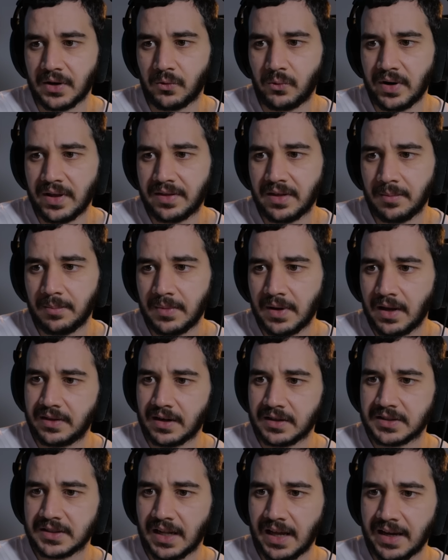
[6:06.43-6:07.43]
rhythm,
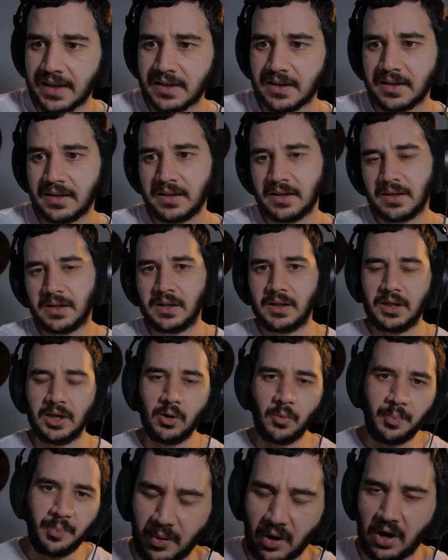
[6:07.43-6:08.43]
there's like
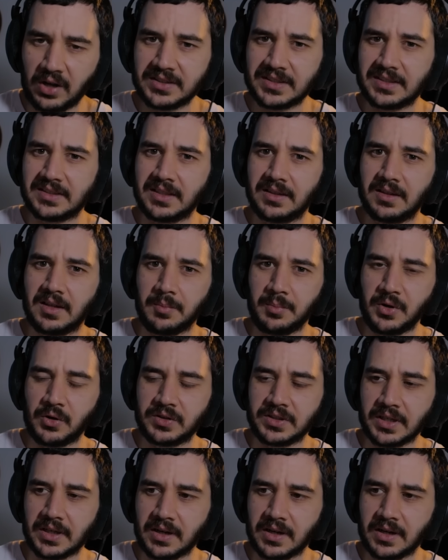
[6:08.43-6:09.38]
little pauses in the music.